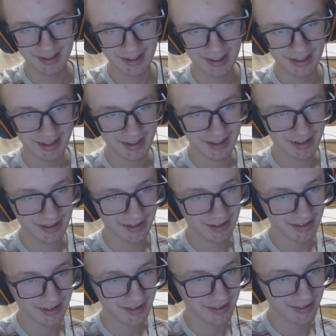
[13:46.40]

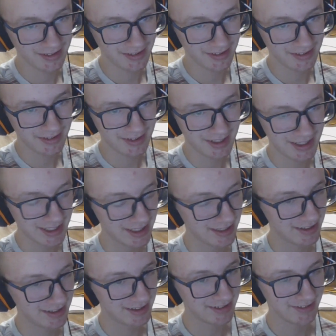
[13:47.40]
And I
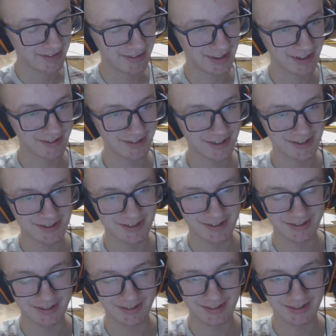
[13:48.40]
can't answer that
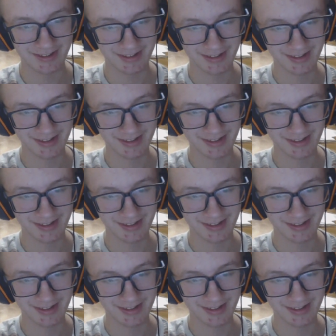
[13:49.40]
question.